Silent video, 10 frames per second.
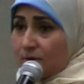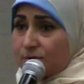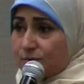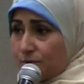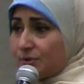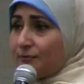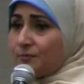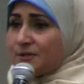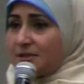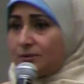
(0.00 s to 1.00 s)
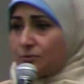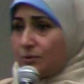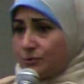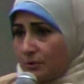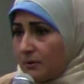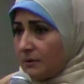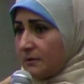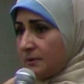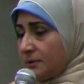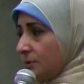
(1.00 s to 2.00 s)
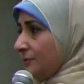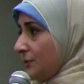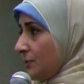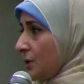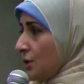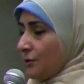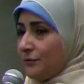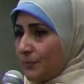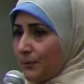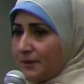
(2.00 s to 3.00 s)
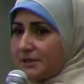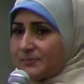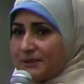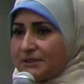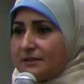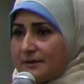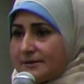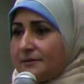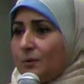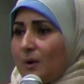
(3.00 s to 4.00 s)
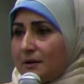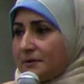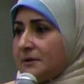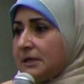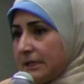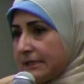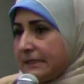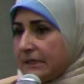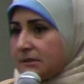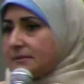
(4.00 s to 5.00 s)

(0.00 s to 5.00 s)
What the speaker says: also used for mosquito control. If you put these materials in the water, it kills